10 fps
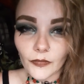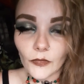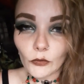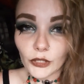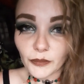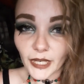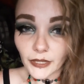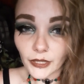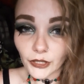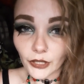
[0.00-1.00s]

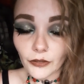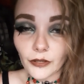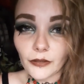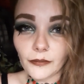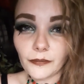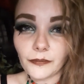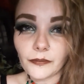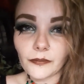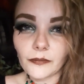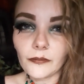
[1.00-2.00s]
respect each other,
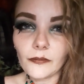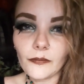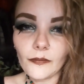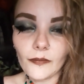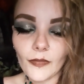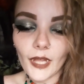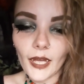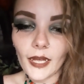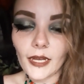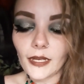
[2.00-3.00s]

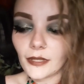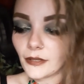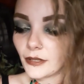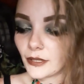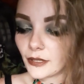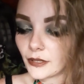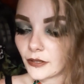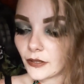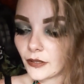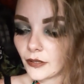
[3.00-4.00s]
and
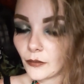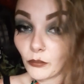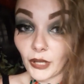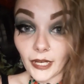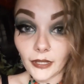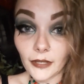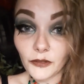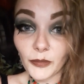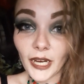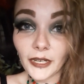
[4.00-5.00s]
Black
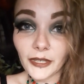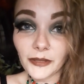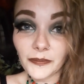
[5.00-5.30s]
Lives Matter.